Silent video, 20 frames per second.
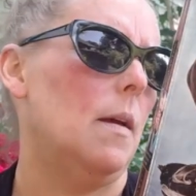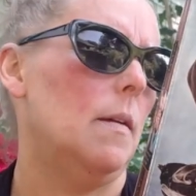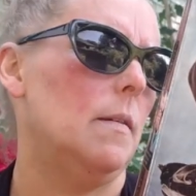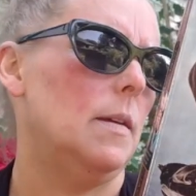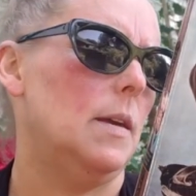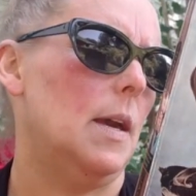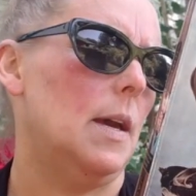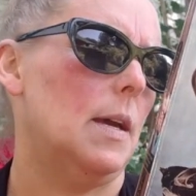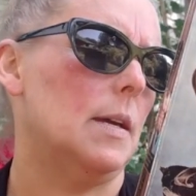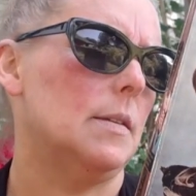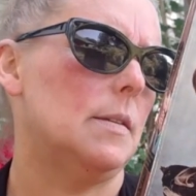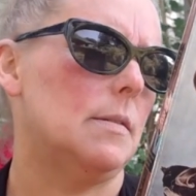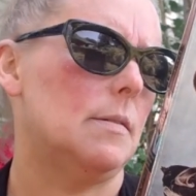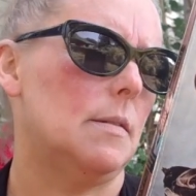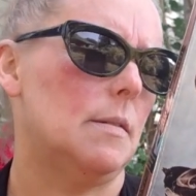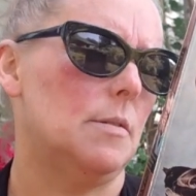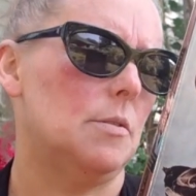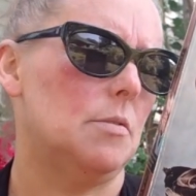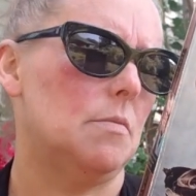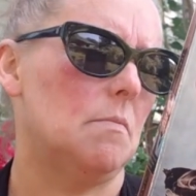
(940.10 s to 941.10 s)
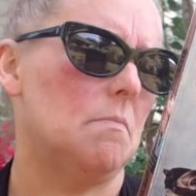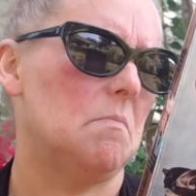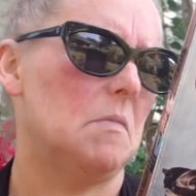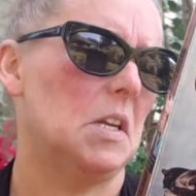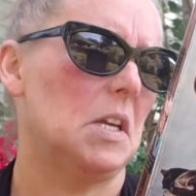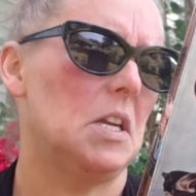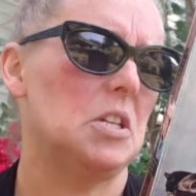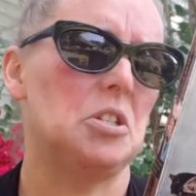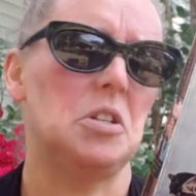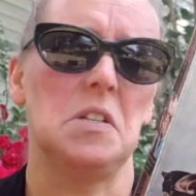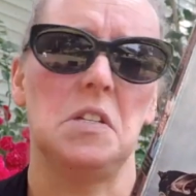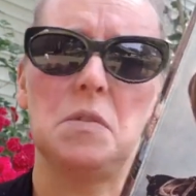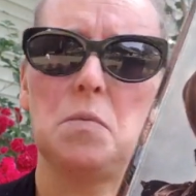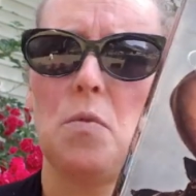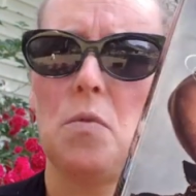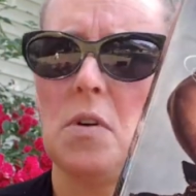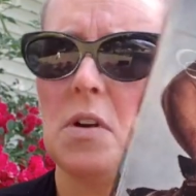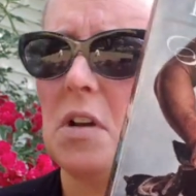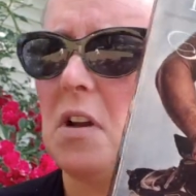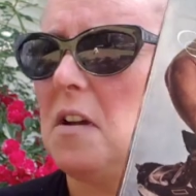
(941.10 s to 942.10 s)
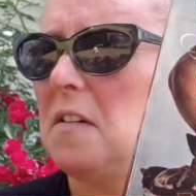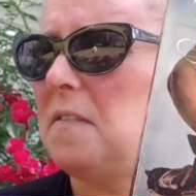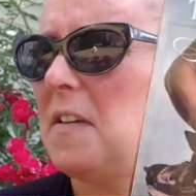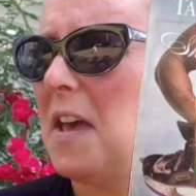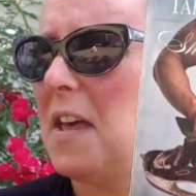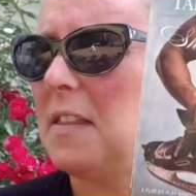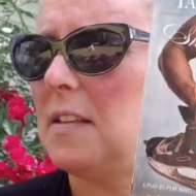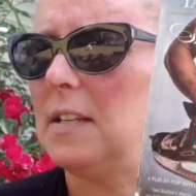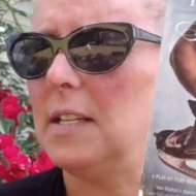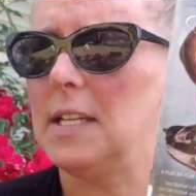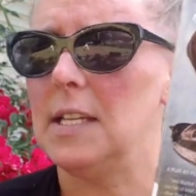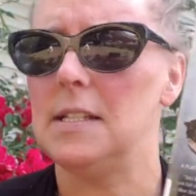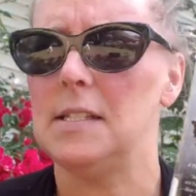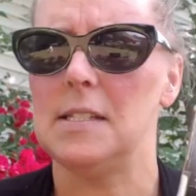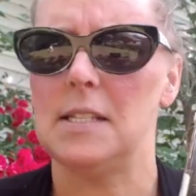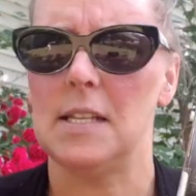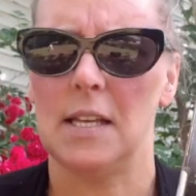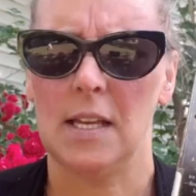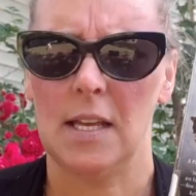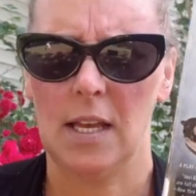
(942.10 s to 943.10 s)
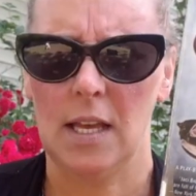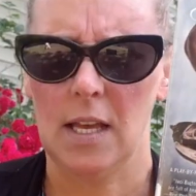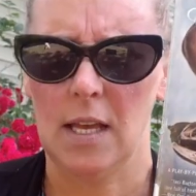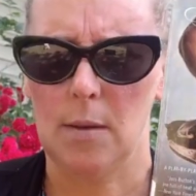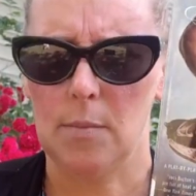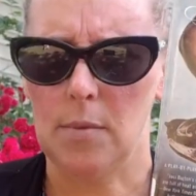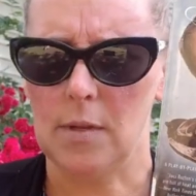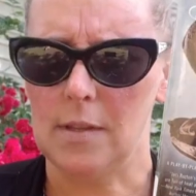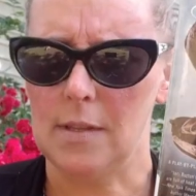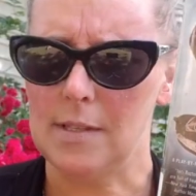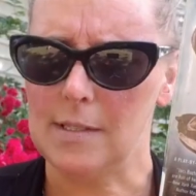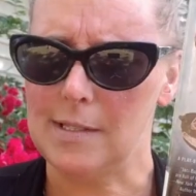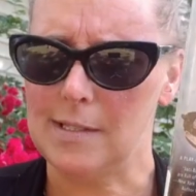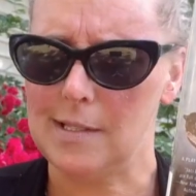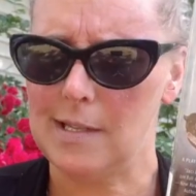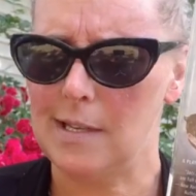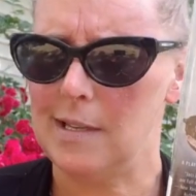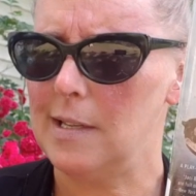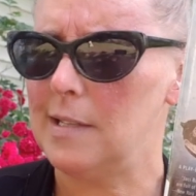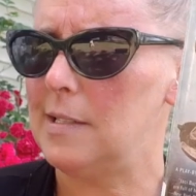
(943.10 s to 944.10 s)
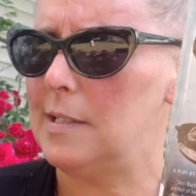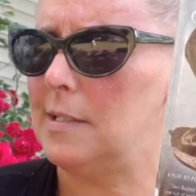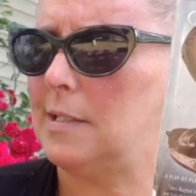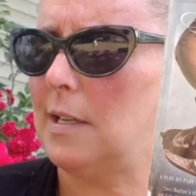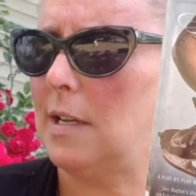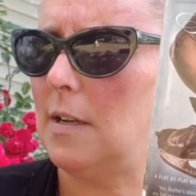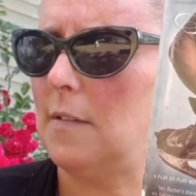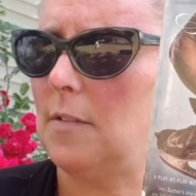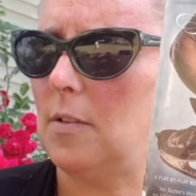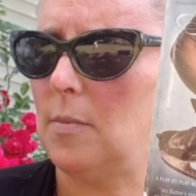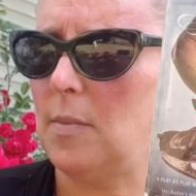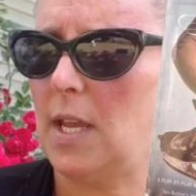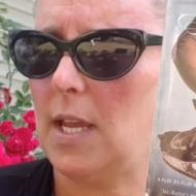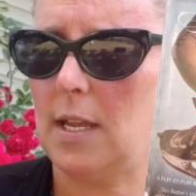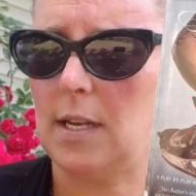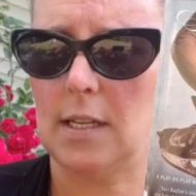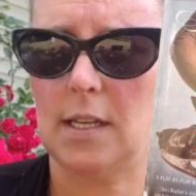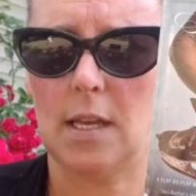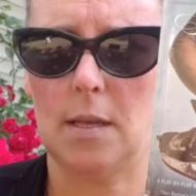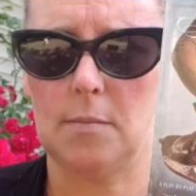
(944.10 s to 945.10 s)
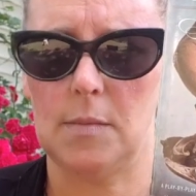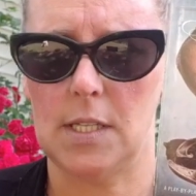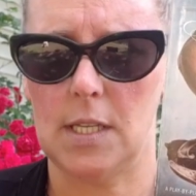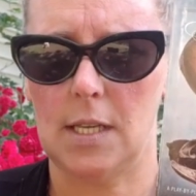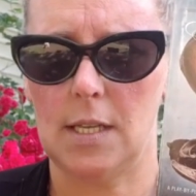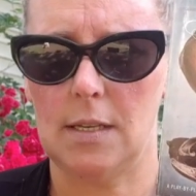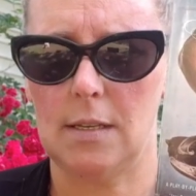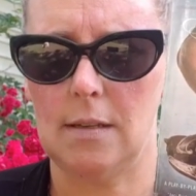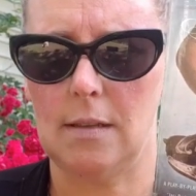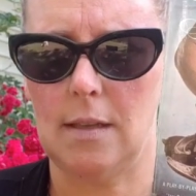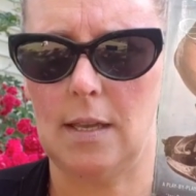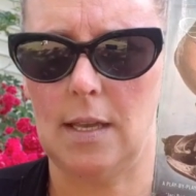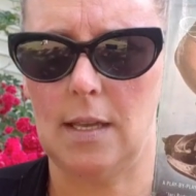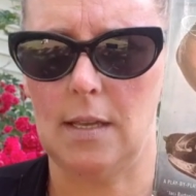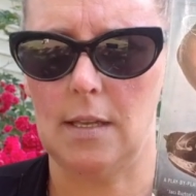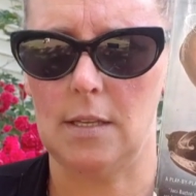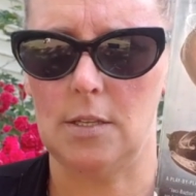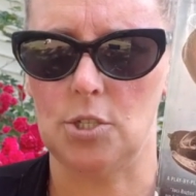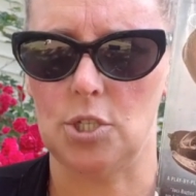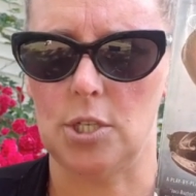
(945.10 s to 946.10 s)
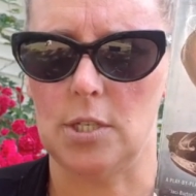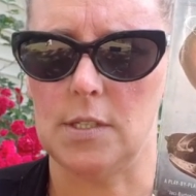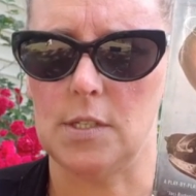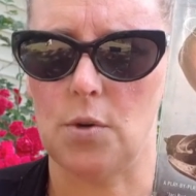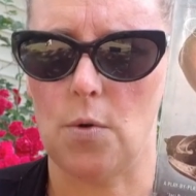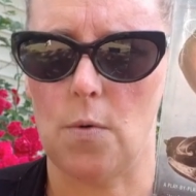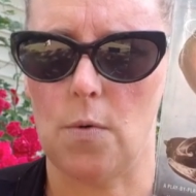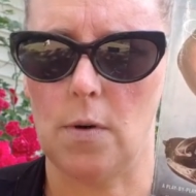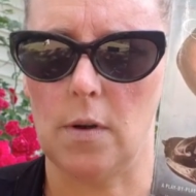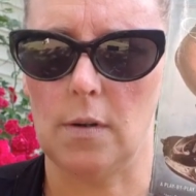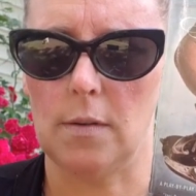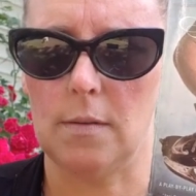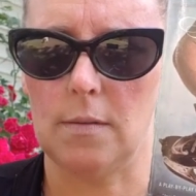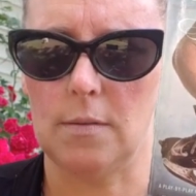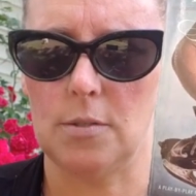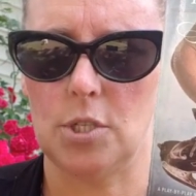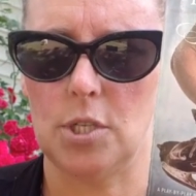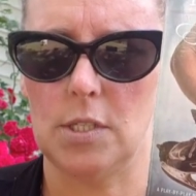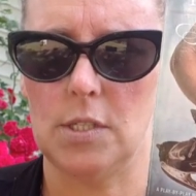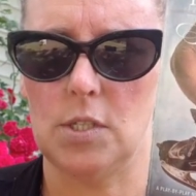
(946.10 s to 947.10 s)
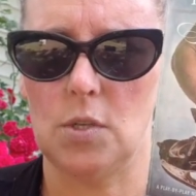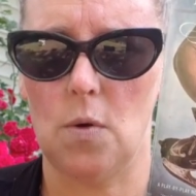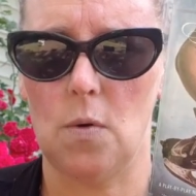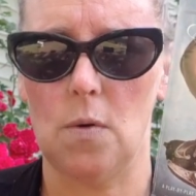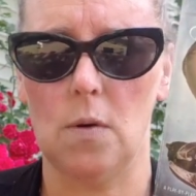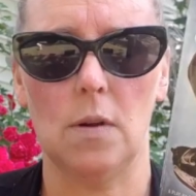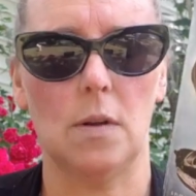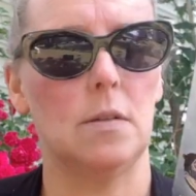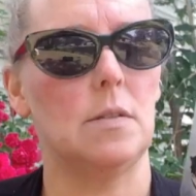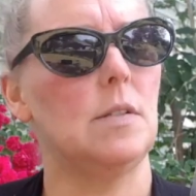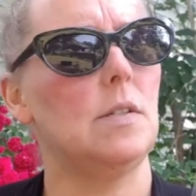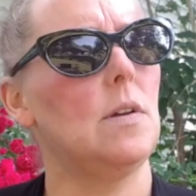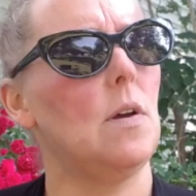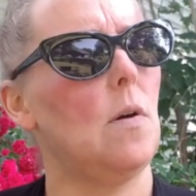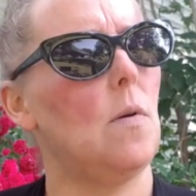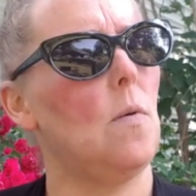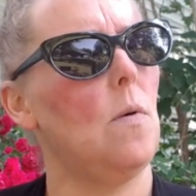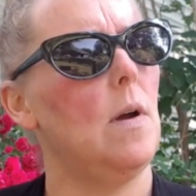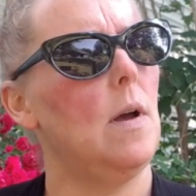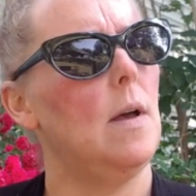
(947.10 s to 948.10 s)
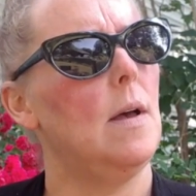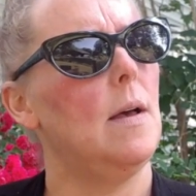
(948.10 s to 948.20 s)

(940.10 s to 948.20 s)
yes, I guess she's sworn off athletes, but this stud of a man comes in and she's torn. So,